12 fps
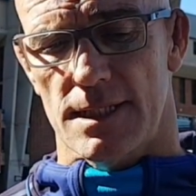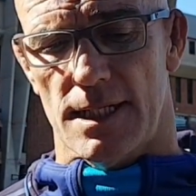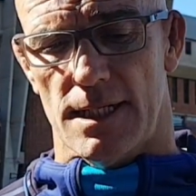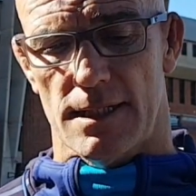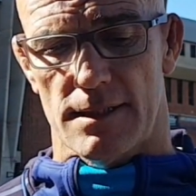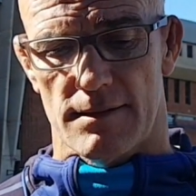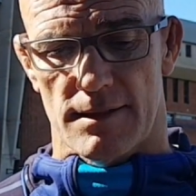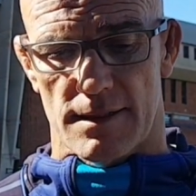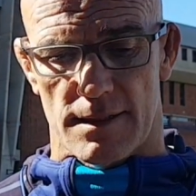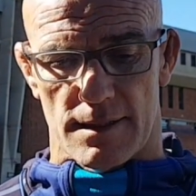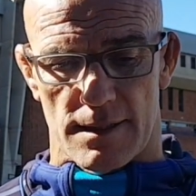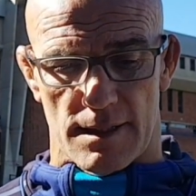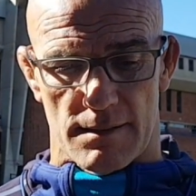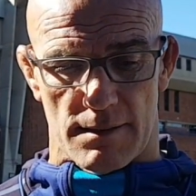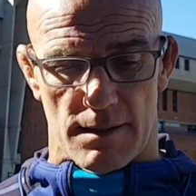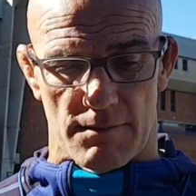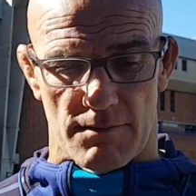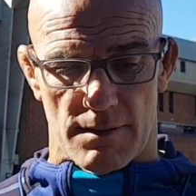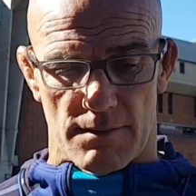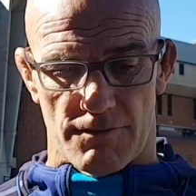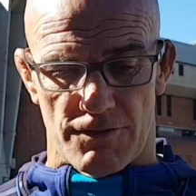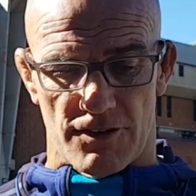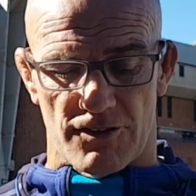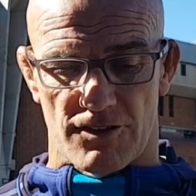and
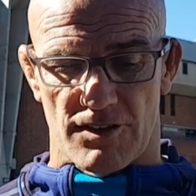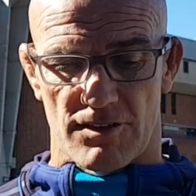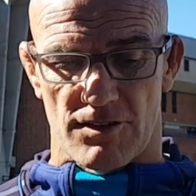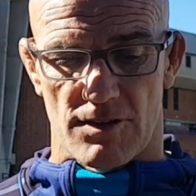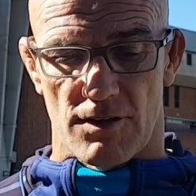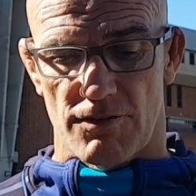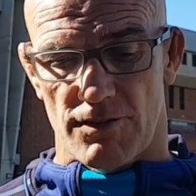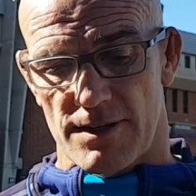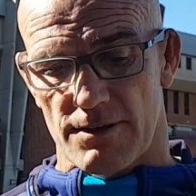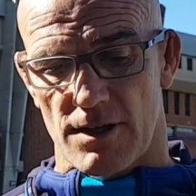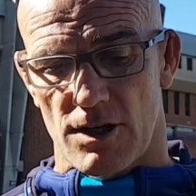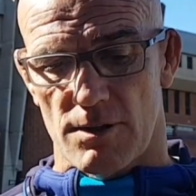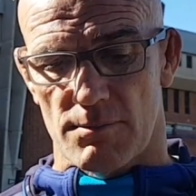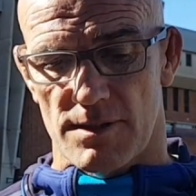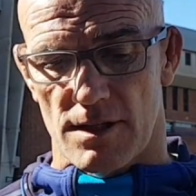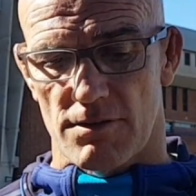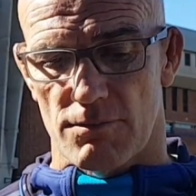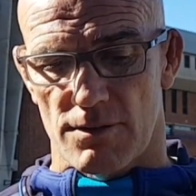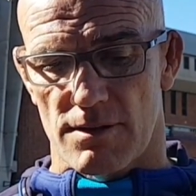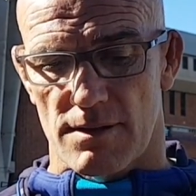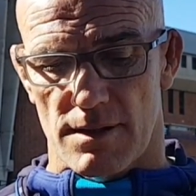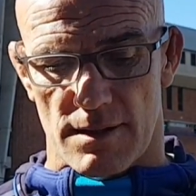finish the season off here at home, with